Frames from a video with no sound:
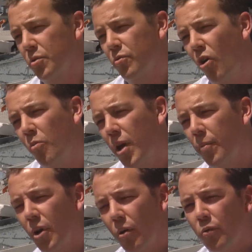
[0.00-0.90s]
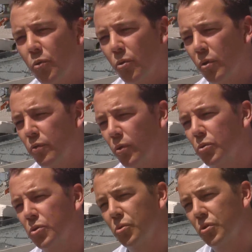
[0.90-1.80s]
is a roadmap going forward of
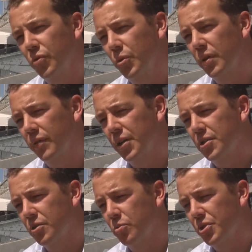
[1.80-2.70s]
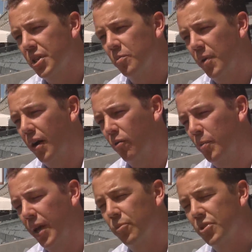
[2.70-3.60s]
all sorts of new innovations which Eden Park
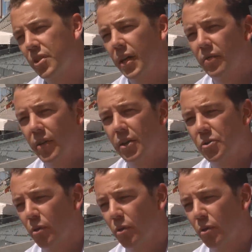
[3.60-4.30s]
will be able to take advantage